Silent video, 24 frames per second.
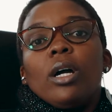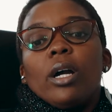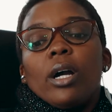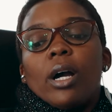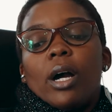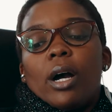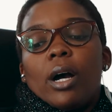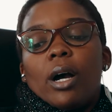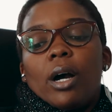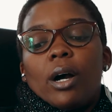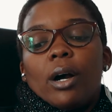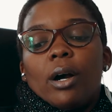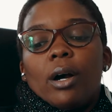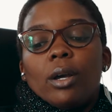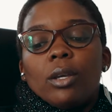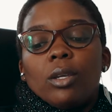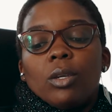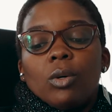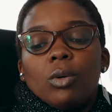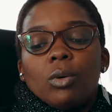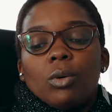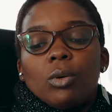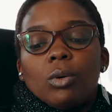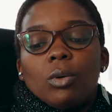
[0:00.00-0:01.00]

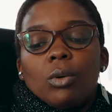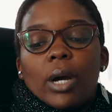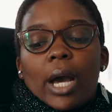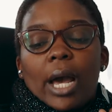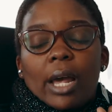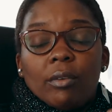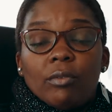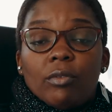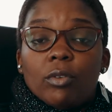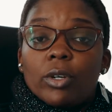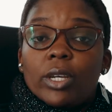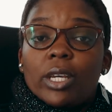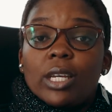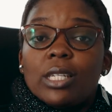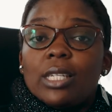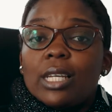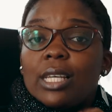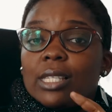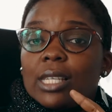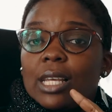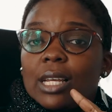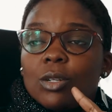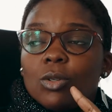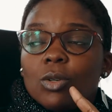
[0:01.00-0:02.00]
advocate.
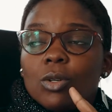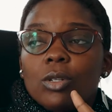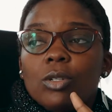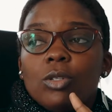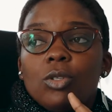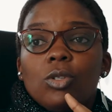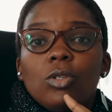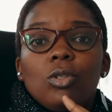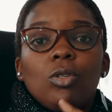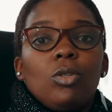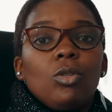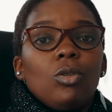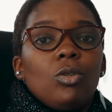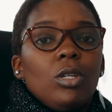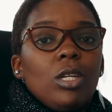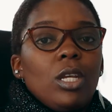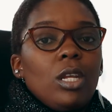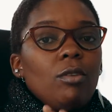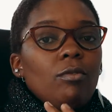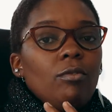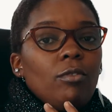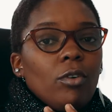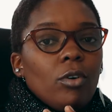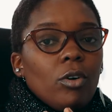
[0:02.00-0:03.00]
As I told you, you
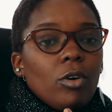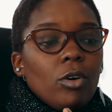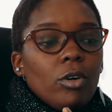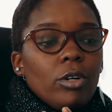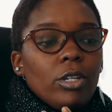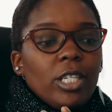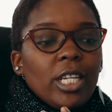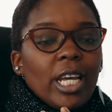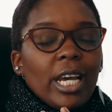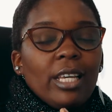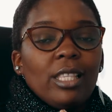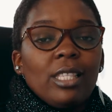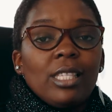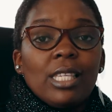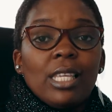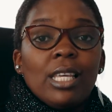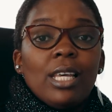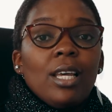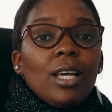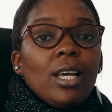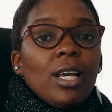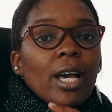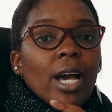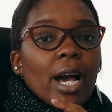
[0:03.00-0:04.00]
need 4 contacts:
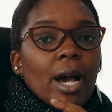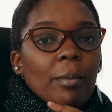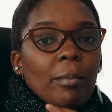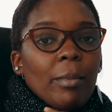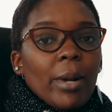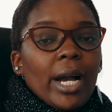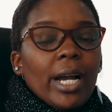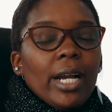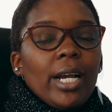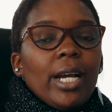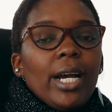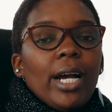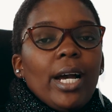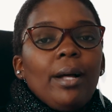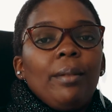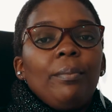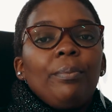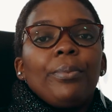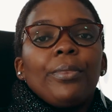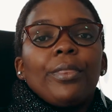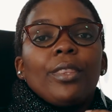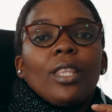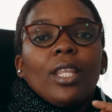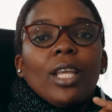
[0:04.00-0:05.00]
a banker,
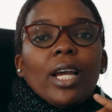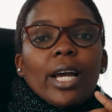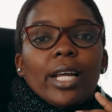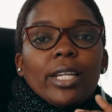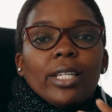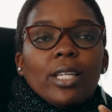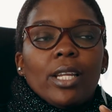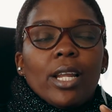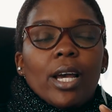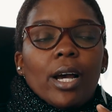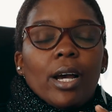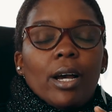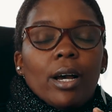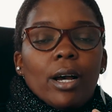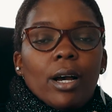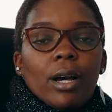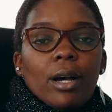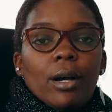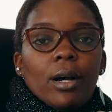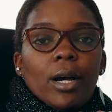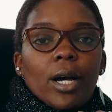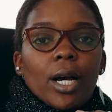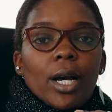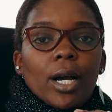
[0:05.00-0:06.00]

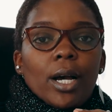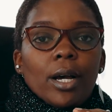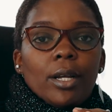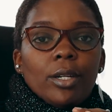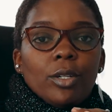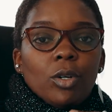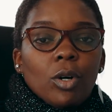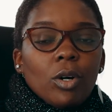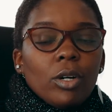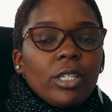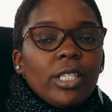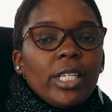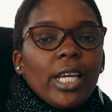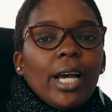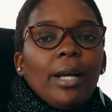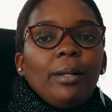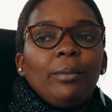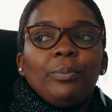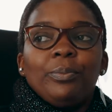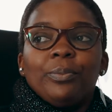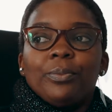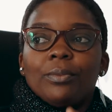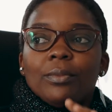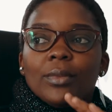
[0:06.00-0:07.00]
a
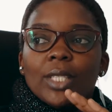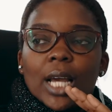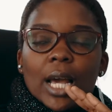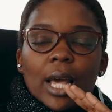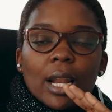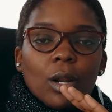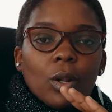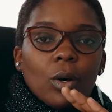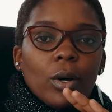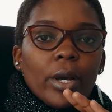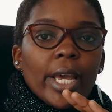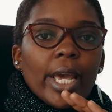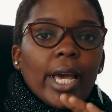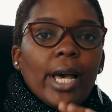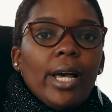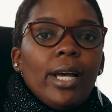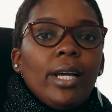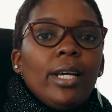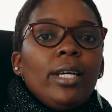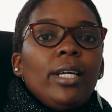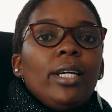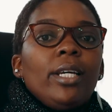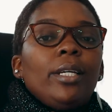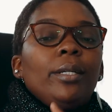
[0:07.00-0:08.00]
doctor, a lawyer,
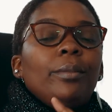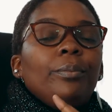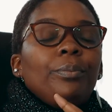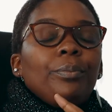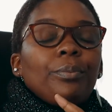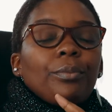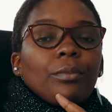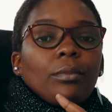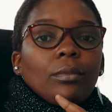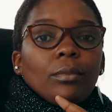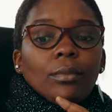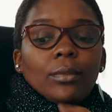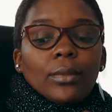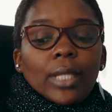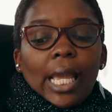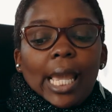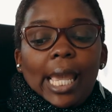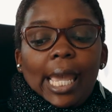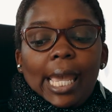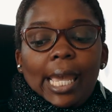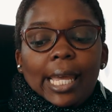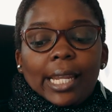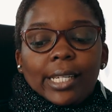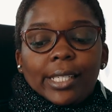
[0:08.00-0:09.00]

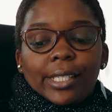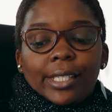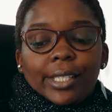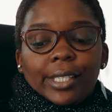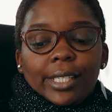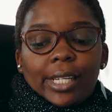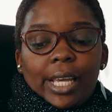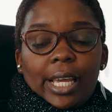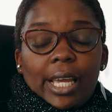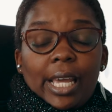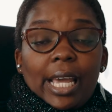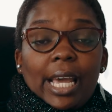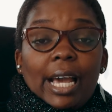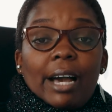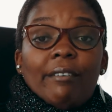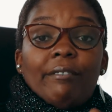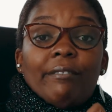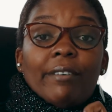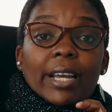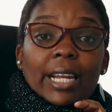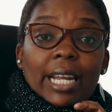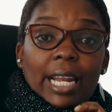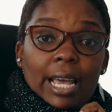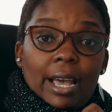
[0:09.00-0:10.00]
and
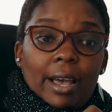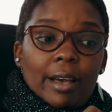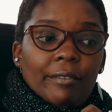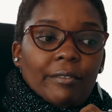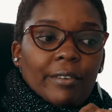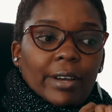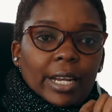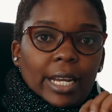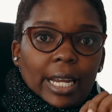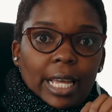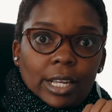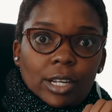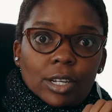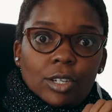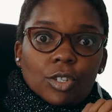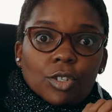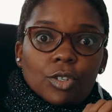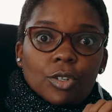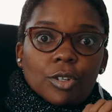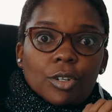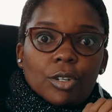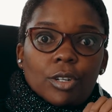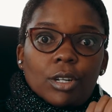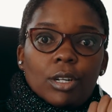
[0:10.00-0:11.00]
a
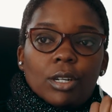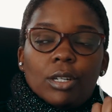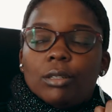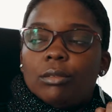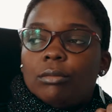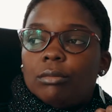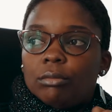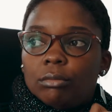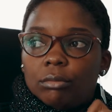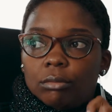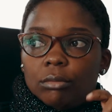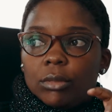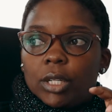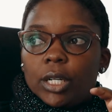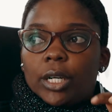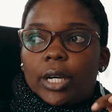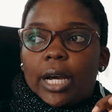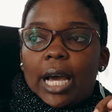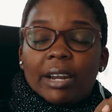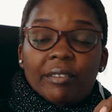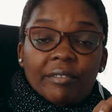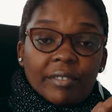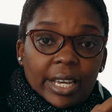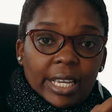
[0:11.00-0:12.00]
financial
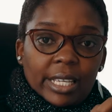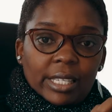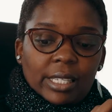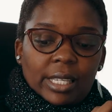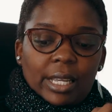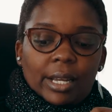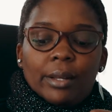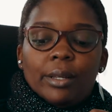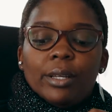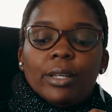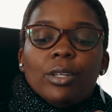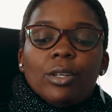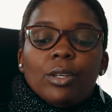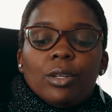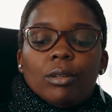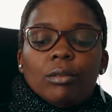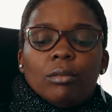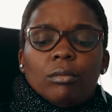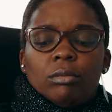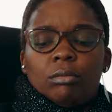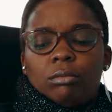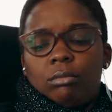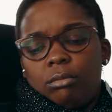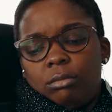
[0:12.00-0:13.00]
advisor.
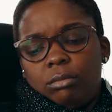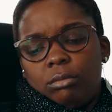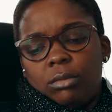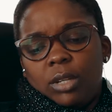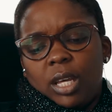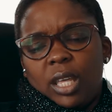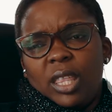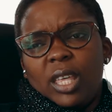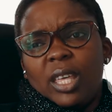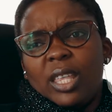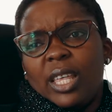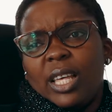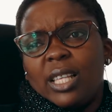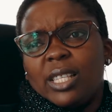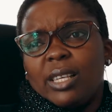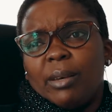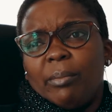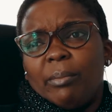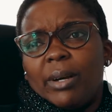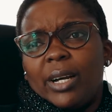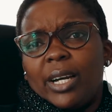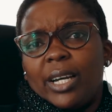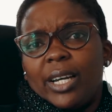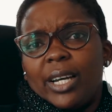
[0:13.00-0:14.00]
I think that's a
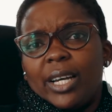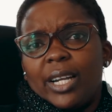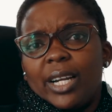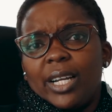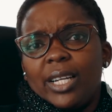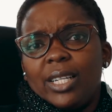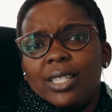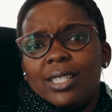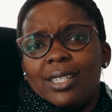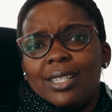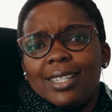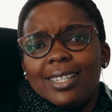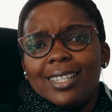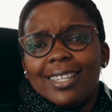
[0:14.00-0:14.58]
banker, right?